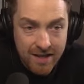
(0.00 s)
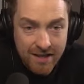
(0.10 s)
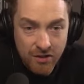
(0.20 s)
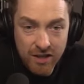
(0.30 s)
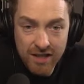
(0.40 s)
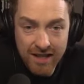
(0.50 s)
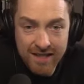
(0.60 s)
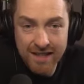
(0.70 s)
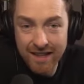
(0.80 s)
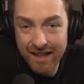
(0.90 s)
So this
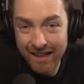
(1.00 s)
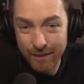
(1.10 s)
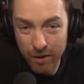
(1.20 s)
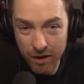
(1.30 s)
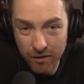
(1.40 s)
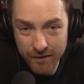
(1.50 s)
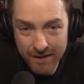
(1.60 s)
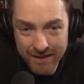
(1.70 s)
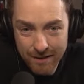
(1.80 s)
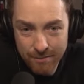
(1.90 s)
isn't like a perfect
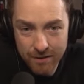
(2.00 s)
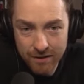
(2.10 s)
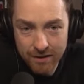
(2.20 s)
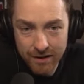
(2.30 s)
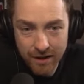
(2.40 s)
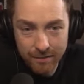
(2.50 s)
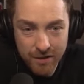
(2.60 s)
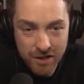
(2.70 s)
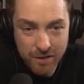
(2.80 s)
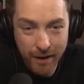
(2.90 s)
example. And
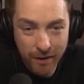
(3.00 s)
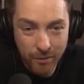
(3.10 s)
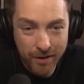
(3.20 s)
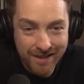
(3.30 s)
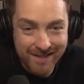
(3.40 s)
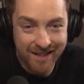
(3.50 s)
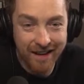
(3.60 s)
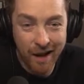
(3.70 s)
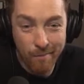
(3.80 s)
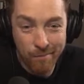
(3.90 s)
there's a spare wheel sitting
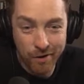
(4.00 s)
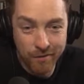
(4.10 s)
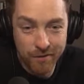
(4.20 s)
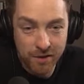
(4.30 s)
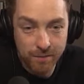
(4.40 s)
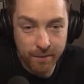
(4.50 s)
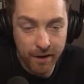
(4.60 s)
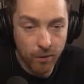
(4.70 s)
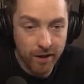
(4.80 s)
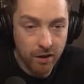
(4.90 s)
above the spare
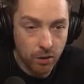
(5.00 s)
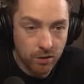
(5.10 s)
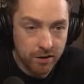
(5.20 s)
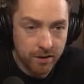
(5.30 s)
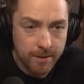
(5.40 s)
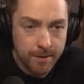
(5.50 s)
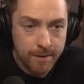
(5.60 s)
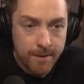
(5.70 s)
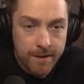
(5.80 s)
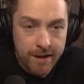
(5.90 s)
wheel holder.
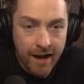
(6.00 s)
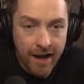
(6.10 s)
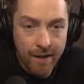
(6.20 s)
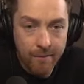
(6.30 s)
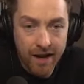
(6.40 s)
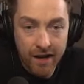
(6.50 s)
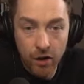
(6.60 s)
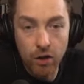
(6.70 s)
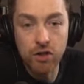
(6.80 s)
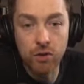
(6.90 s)
And it
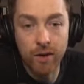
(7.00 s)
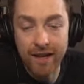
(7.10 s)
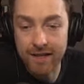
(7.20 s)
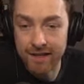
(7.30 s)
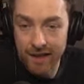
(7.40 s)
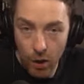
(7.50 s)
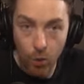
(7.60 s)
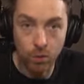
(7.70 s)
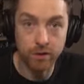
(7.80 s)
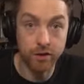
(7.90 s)
also is the
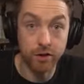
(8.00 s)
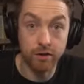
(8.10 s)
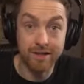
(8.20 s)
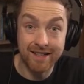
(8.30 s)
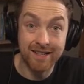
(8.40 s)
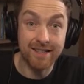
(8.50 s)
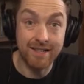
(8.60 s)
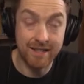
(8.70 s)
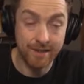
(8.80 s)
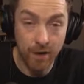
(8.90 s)
older
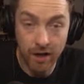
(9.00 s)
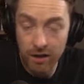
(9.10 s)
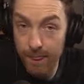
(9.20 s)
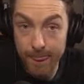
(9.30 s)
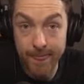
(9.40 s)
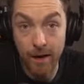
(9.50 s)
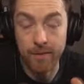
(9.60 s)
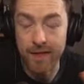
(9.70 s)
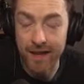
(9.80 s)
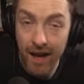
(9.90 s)
TD6 model. Now,
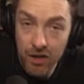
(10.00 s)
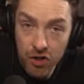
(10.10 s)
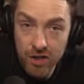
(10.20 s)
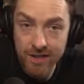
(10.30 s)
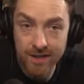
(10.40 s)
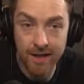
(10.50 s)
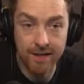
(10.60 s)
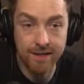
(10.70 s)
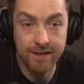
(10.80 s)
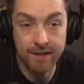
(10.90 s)
the engines in
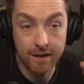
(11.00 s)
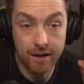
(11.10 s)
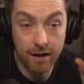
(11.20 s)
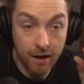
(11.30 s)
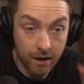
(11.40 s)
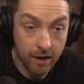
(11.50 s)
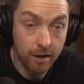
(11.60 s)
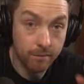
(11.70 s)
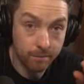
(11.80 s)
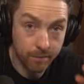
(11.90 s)
this are
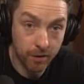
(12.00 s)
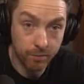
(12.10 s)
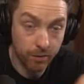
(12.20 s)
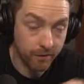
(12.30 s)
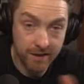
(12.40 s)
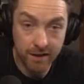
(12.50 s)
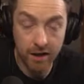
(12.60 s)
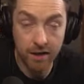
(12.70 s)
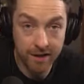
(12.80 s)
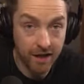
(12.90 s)
bulletproof. These
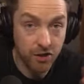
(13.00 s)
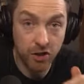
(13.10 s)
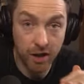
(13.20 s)
cars, the engines are